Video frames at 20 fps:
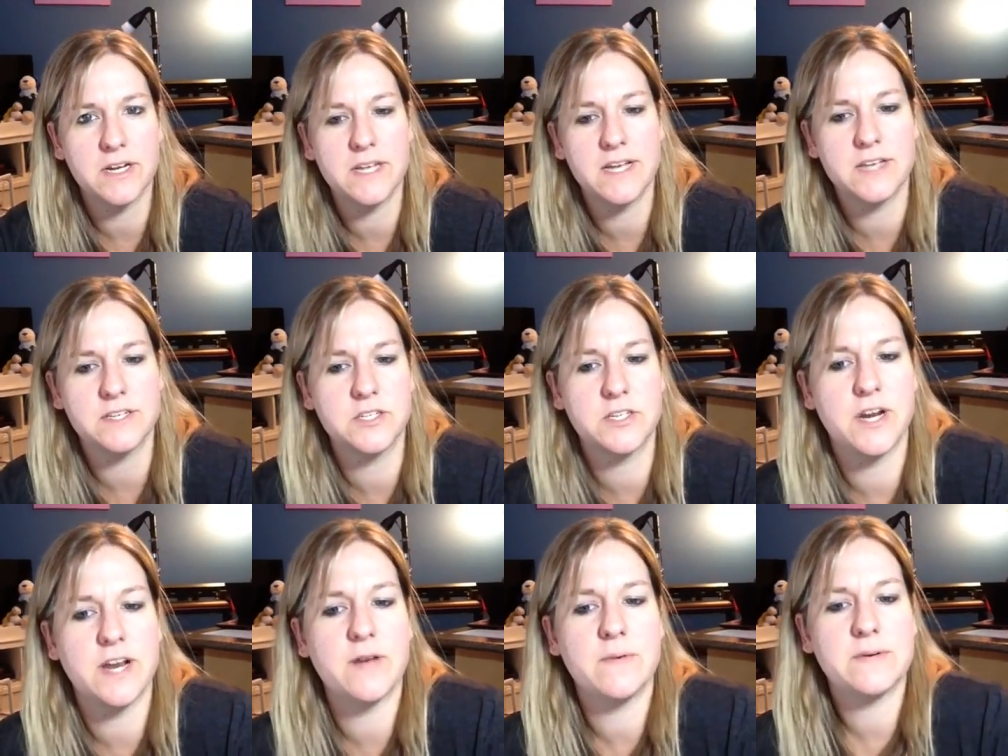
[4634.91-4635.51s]

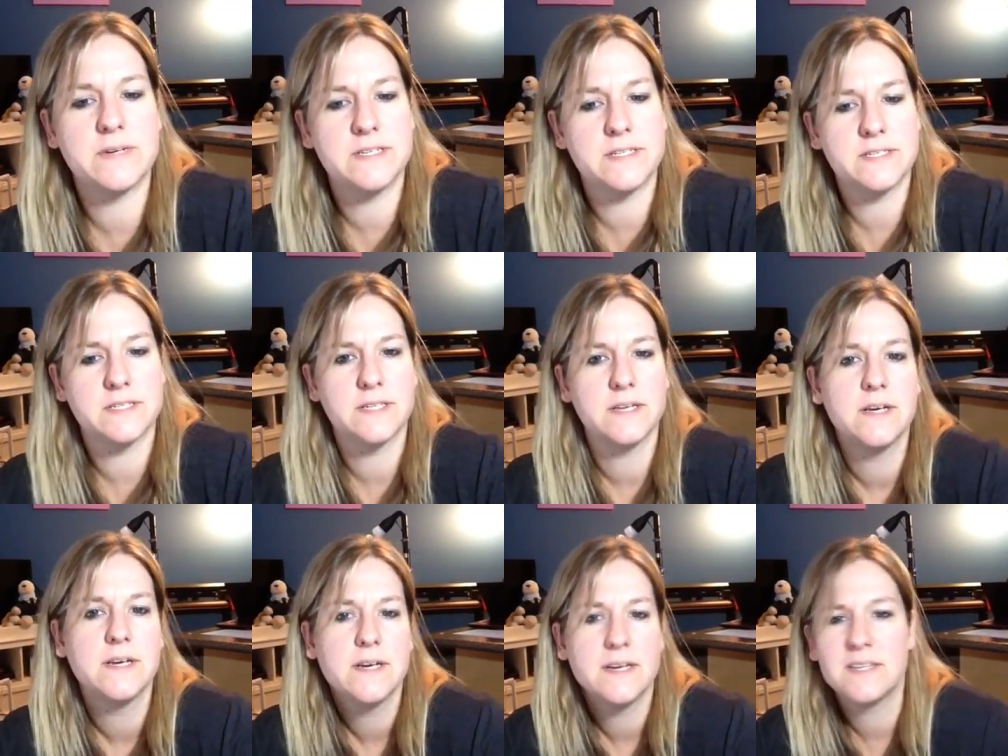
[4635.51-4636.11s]
Yesterday it's
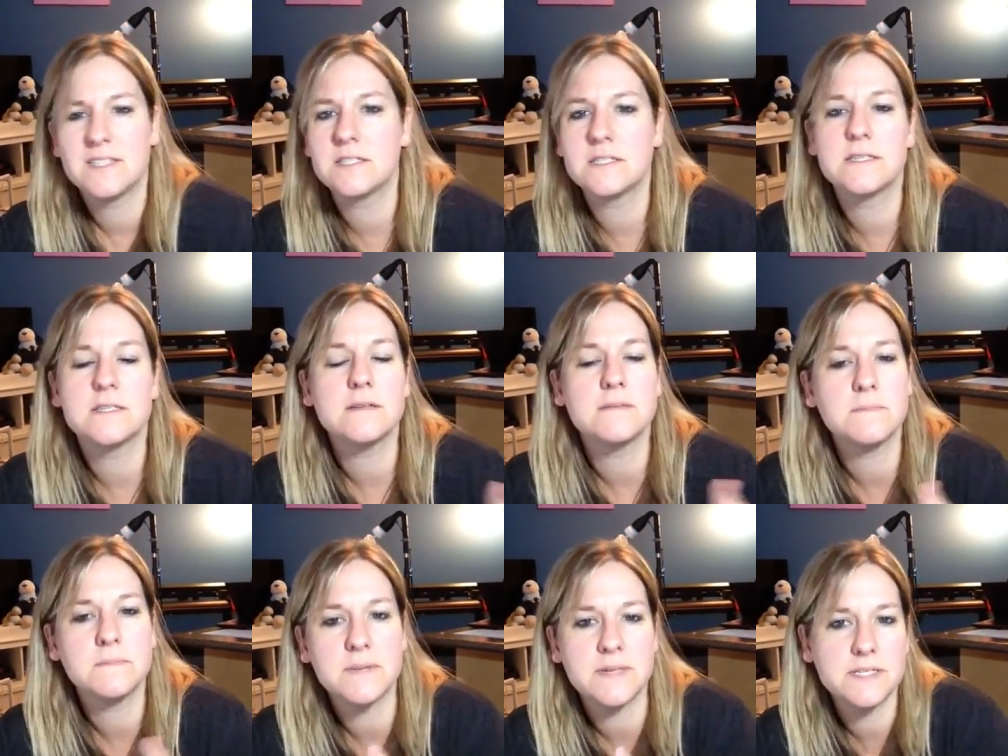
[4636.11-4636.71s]

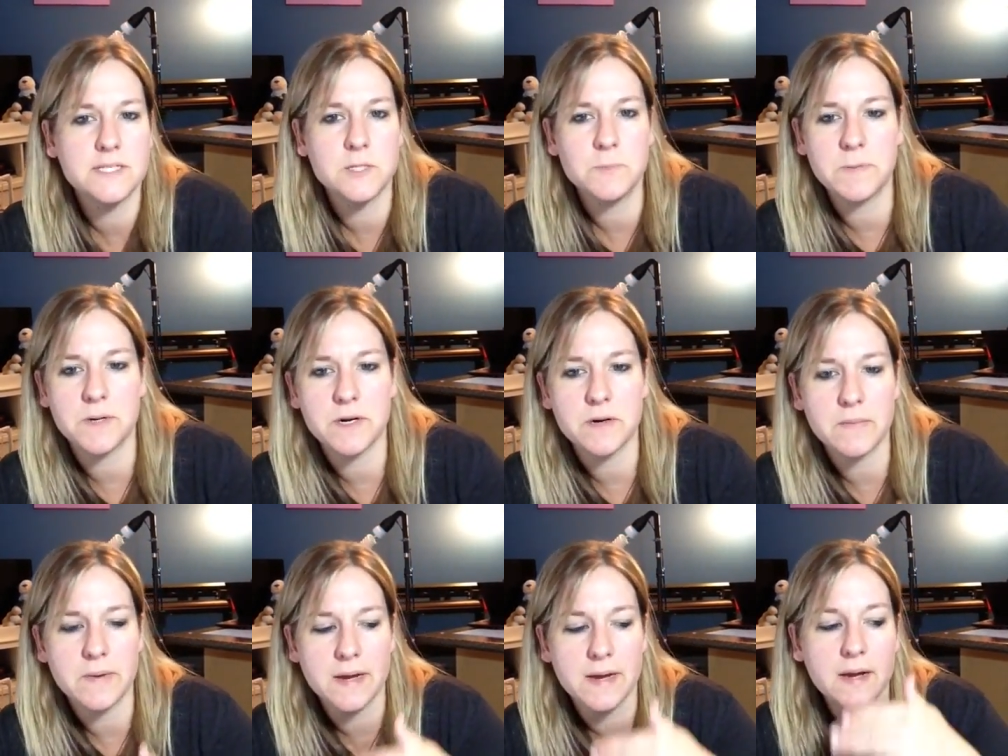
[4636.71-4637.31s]
been
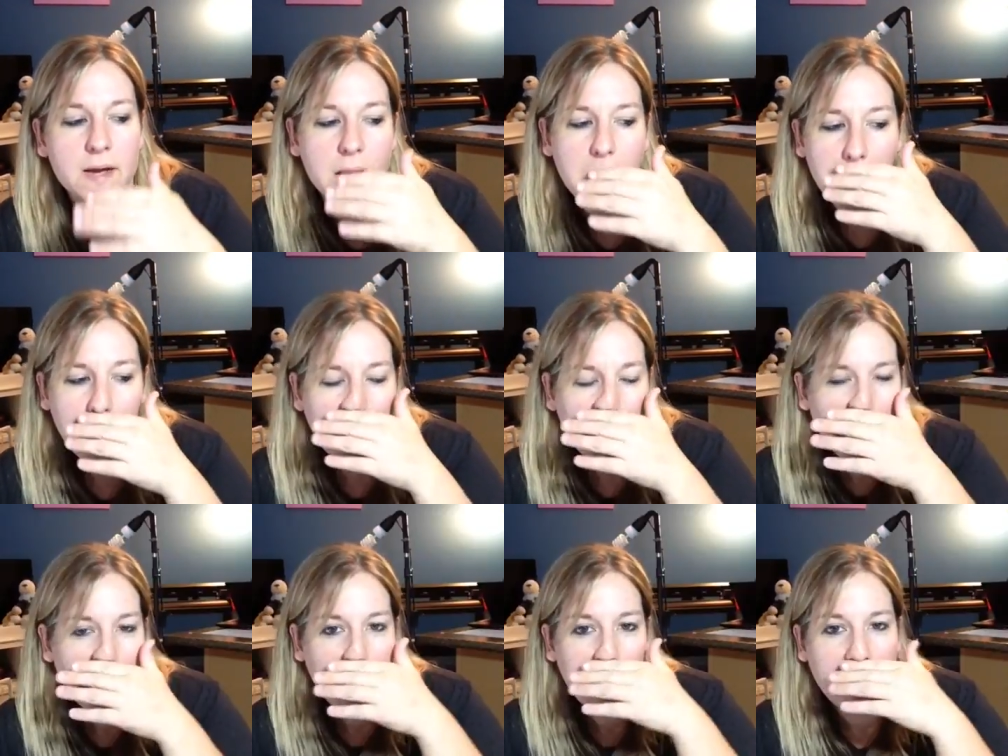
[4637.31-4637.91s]
Spirit Week.
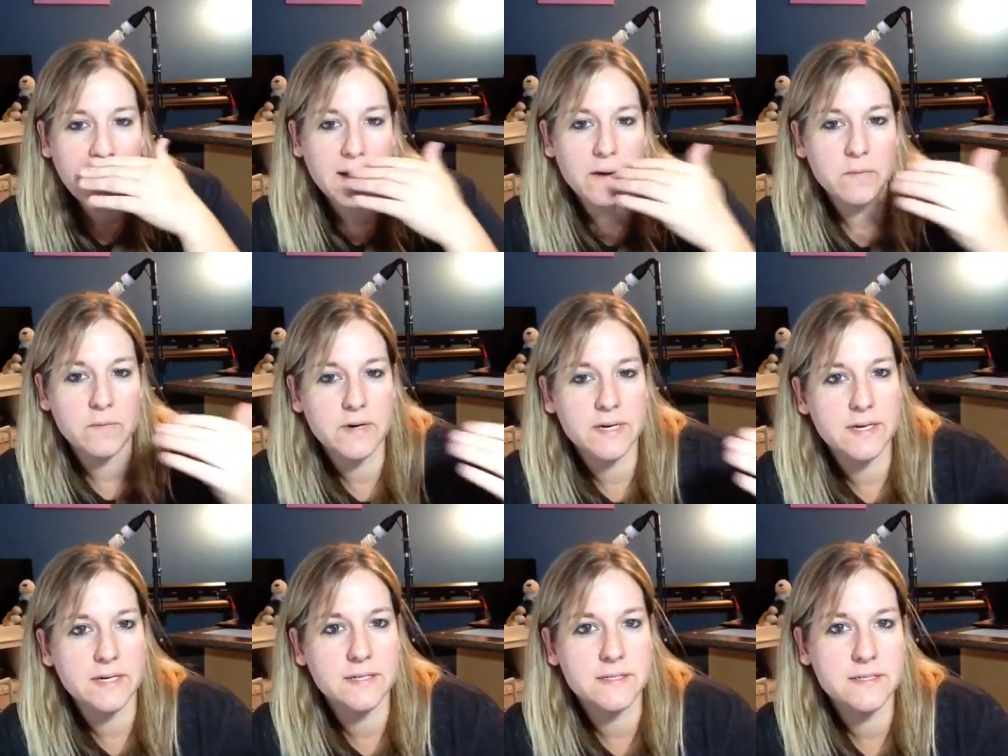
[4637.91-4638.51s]
It
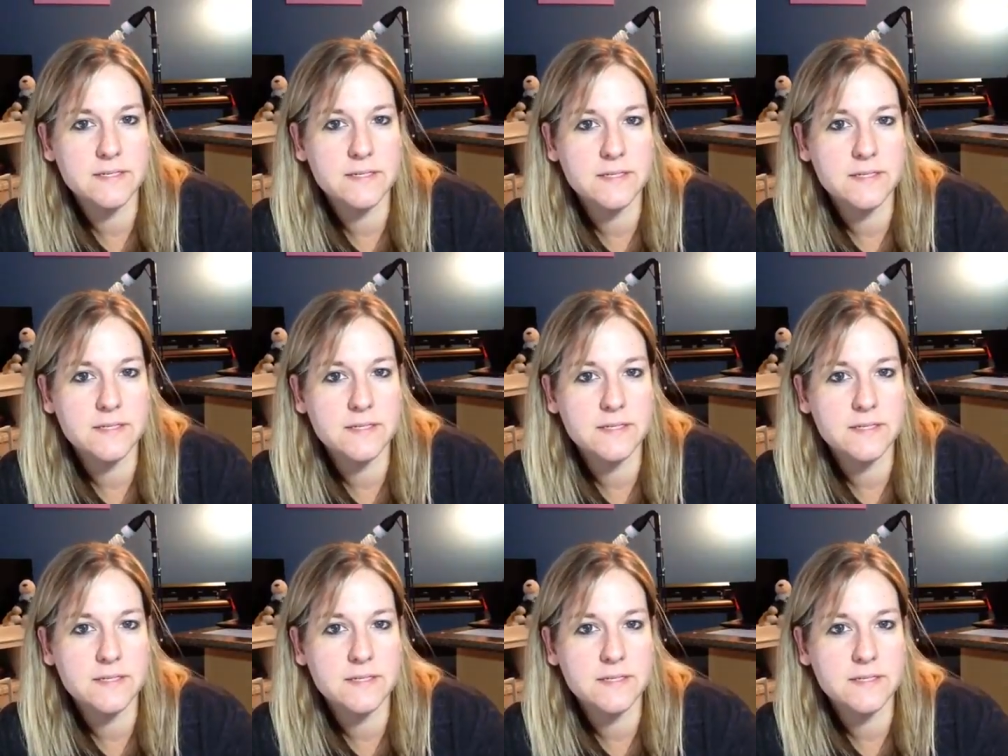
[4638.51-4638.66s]
was